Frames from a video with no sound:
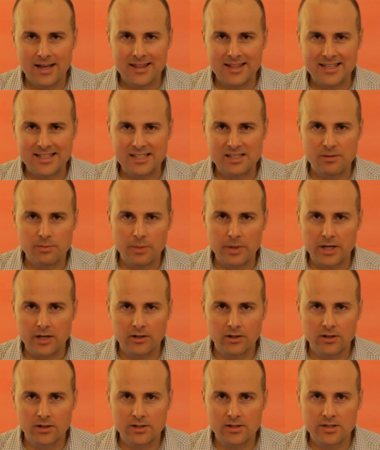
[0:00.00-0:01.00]
these
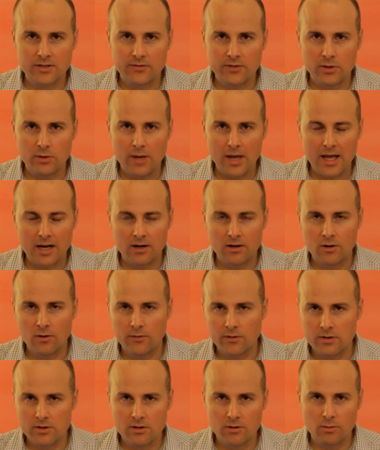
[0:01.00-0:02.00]
speakers. If you head on
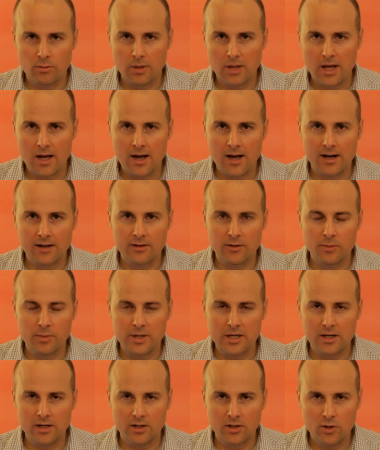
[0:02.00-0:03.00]
over to their blog, there'll
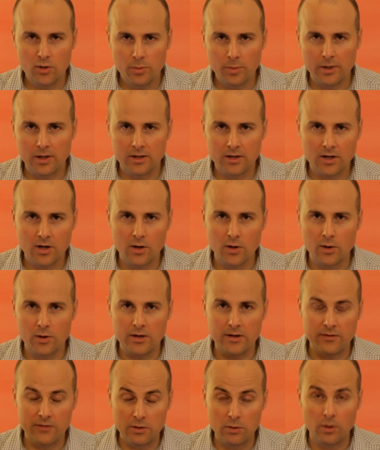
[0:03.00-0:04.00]
be a coupon code
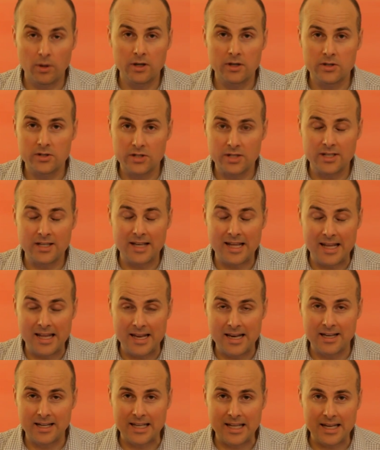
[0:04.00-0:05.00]
if you are interested
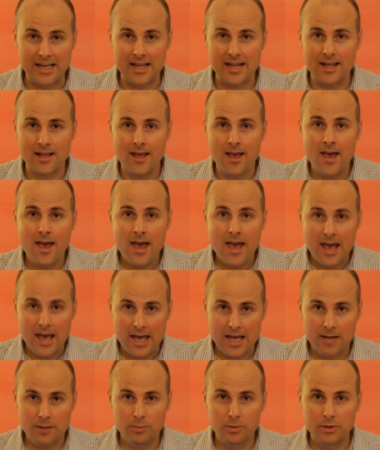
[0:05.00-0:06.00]
in getting
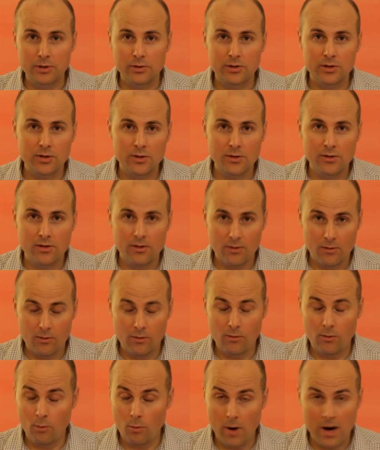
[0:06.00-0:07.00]
a Bluetooth
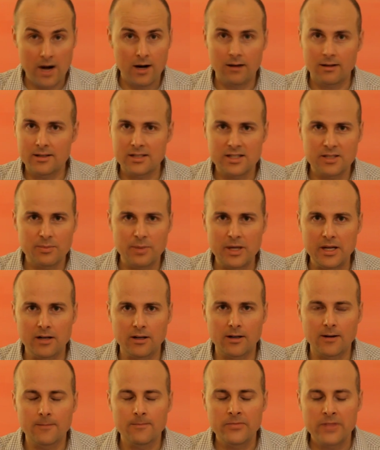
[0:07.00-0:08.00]
wireless
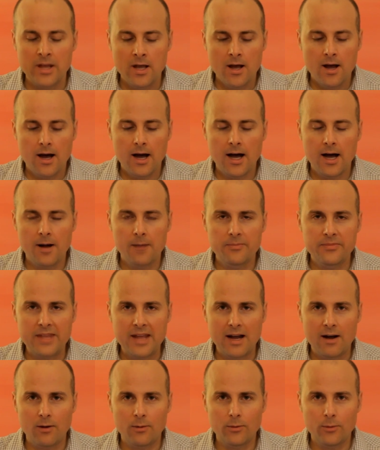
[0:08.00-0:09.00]
speaker.
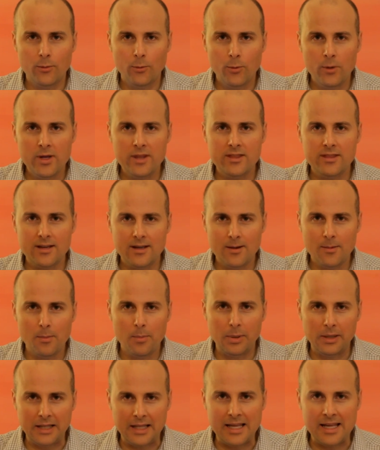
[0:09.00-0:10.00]
Now, with
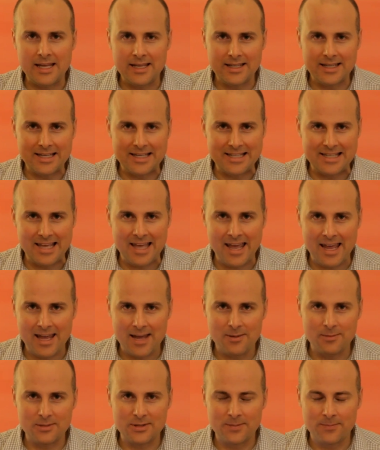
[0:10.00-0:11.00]
playing
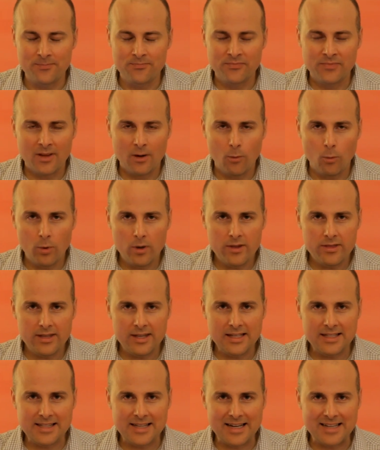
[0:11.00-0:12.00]
games, one of the
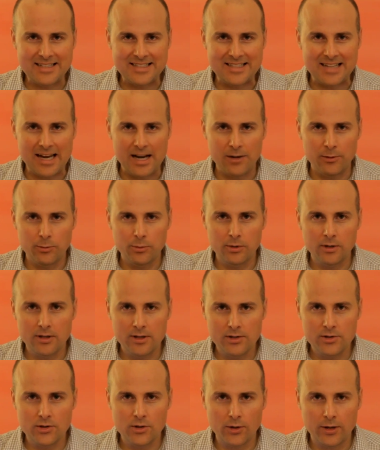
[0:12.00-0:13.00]
things that actually I really
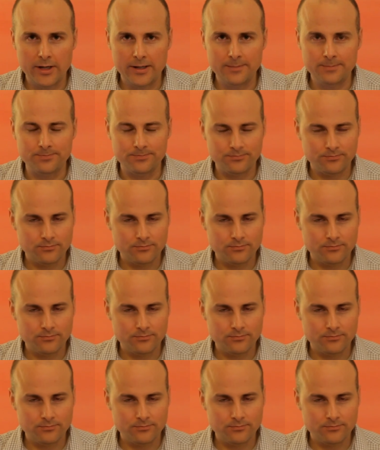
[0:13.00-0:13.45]
enjoy